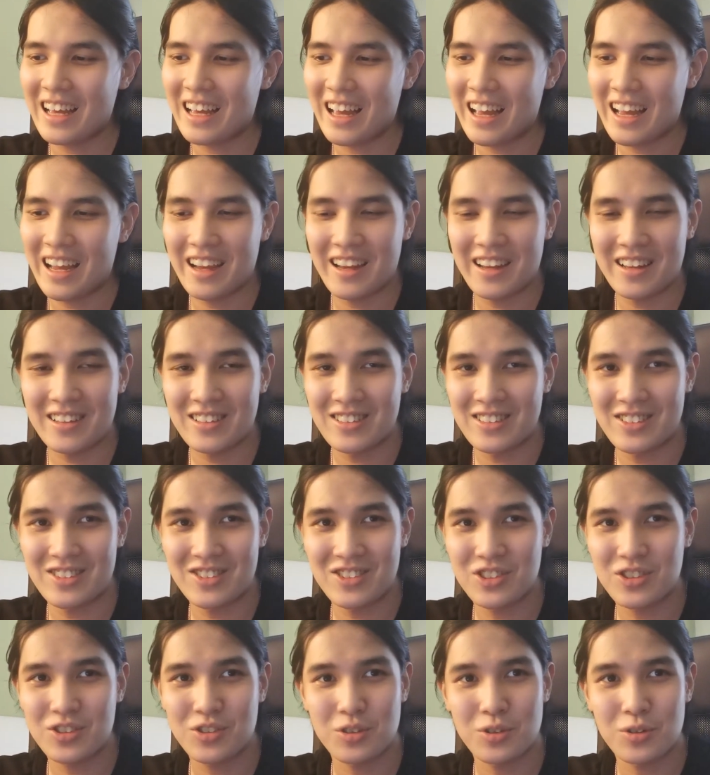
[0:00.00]
and
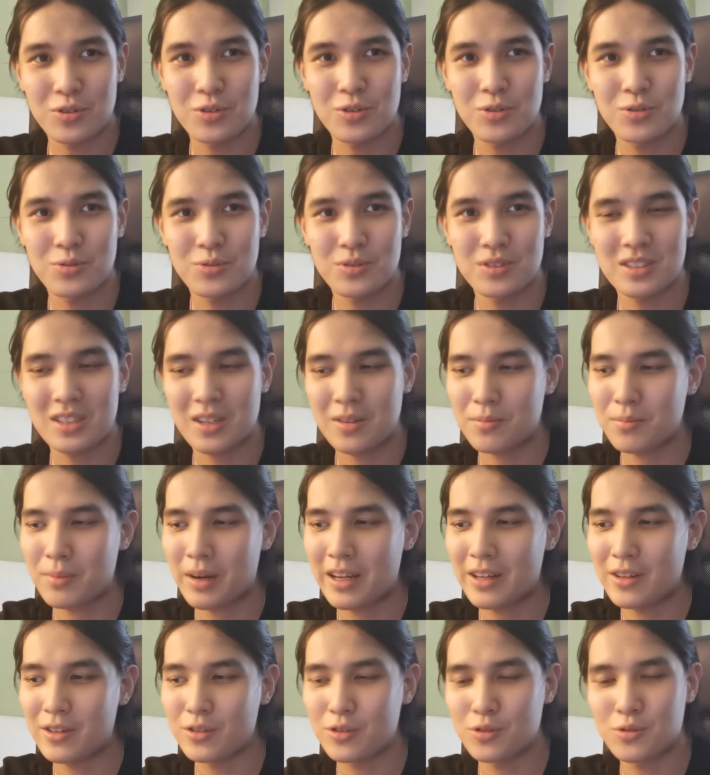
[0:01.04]
just show you some
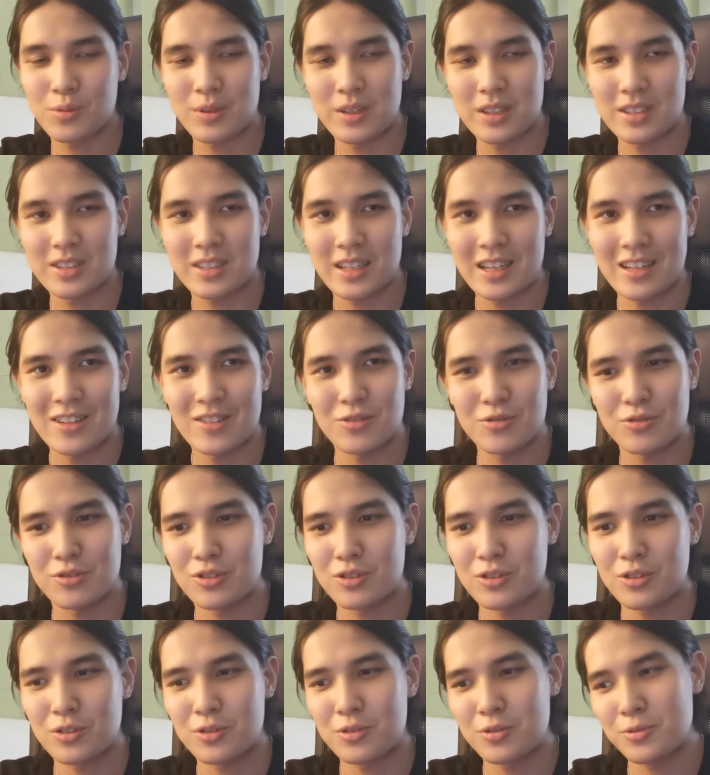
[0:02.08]
minor tweaks and
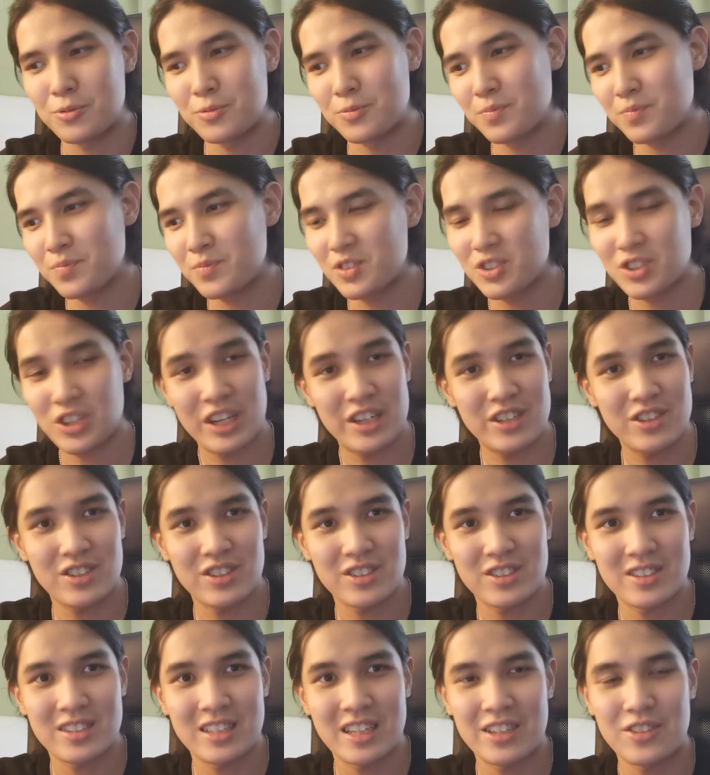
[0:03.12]
also
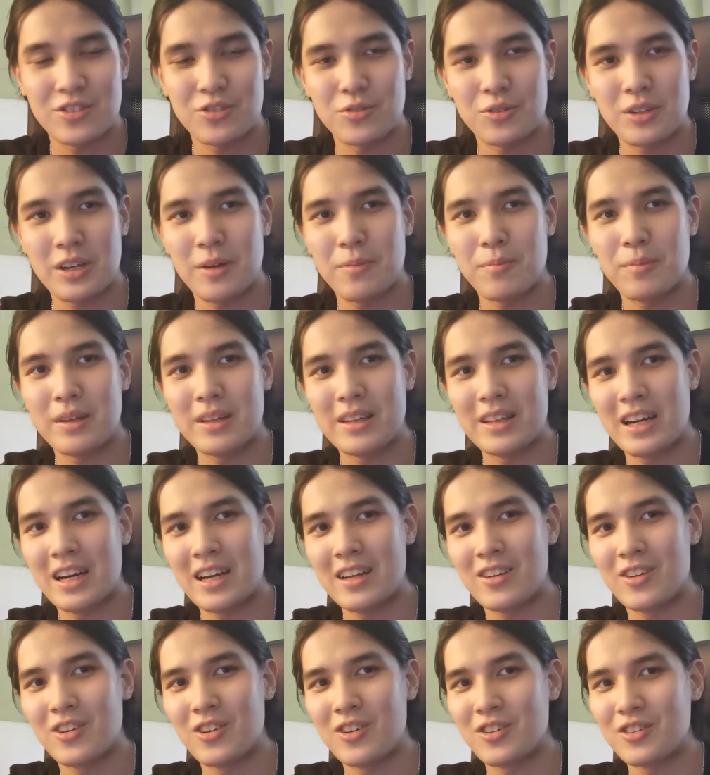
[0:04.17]
changes that can be
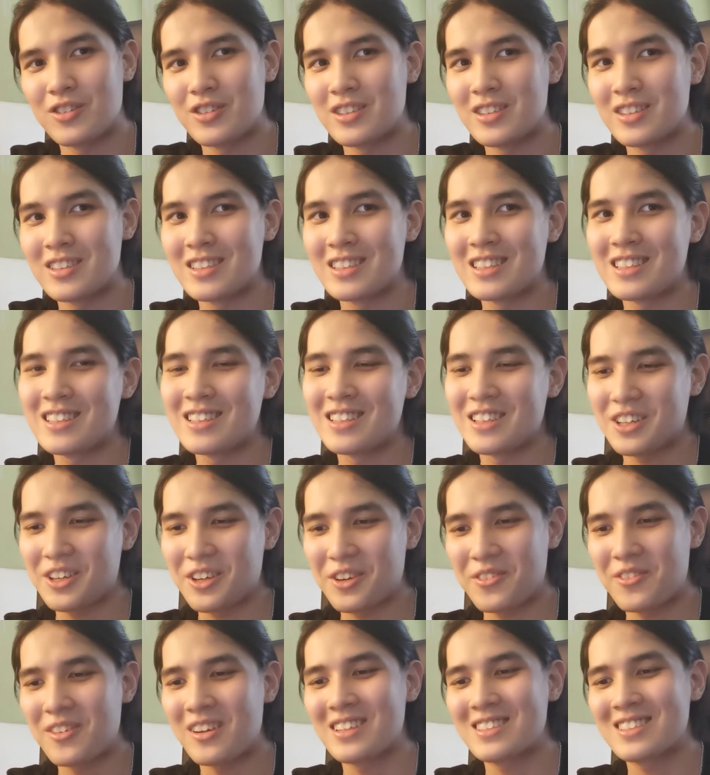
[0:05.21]
done on the
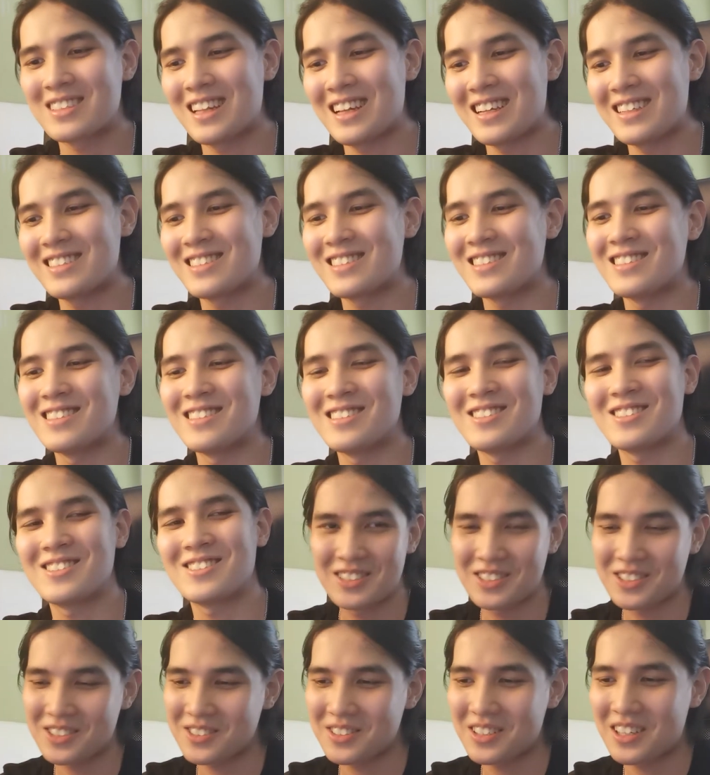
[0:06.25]
Cura slicer.
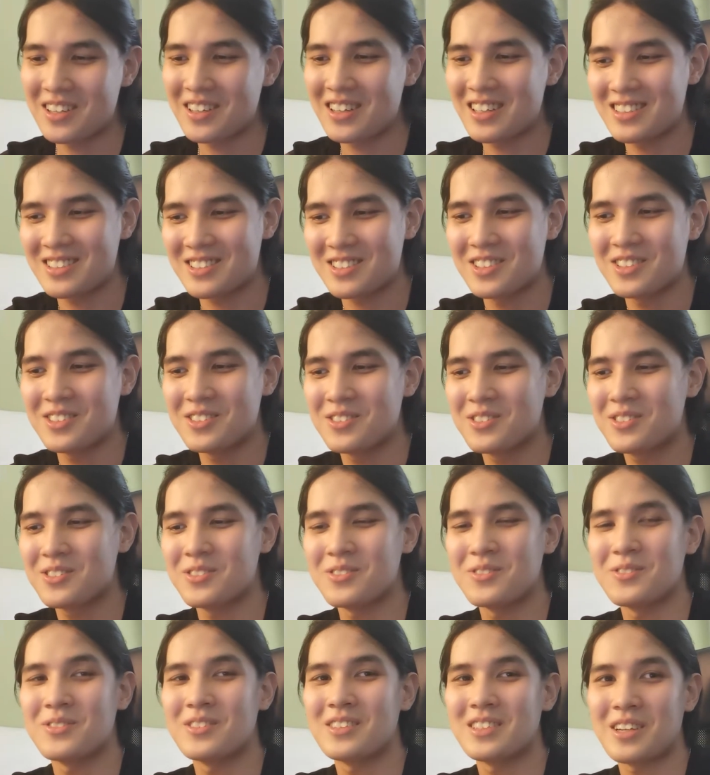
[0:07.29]
So now let's go
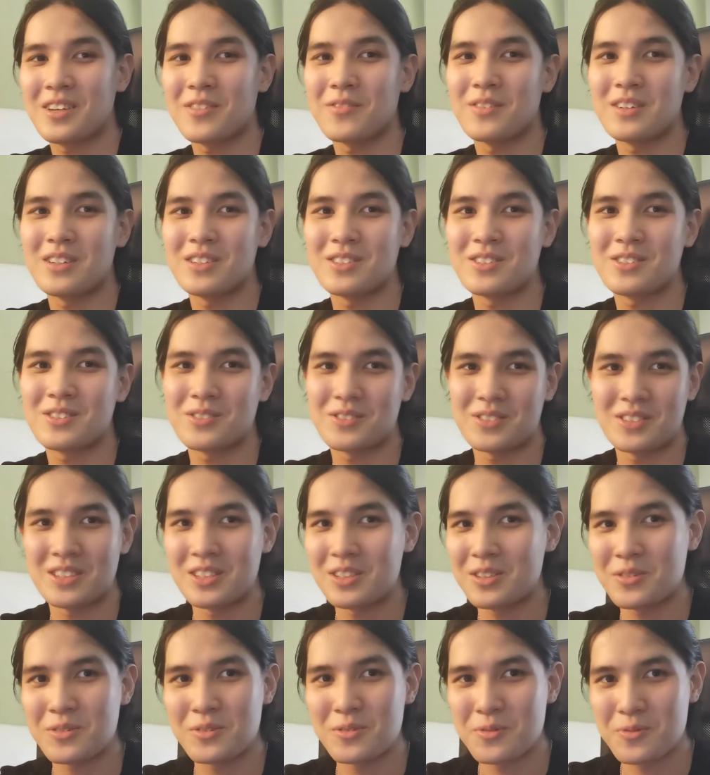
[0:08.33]
to Thingiverse to
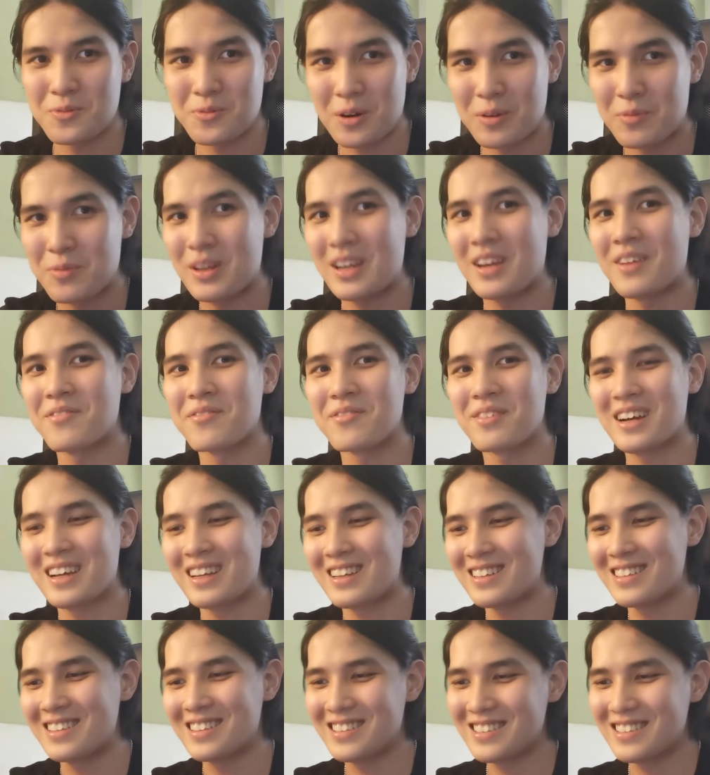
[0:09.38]
see what we can find.